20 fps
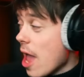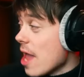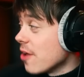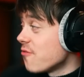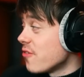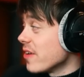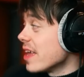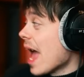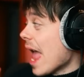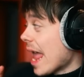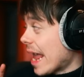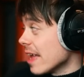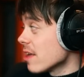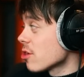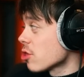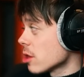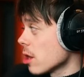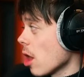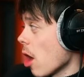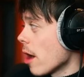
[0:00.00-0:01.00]
If he
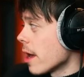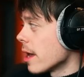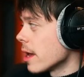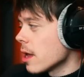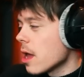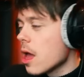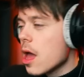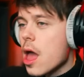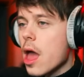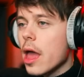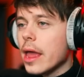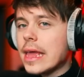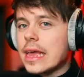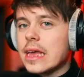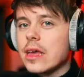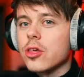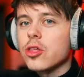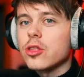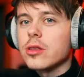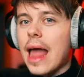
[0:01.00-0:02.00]
is lying,
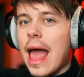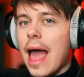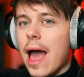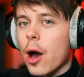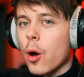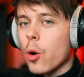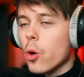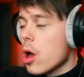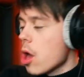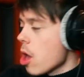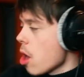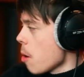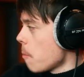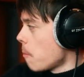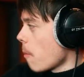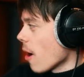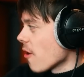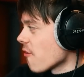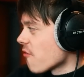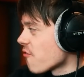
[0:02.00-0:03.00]
he is now my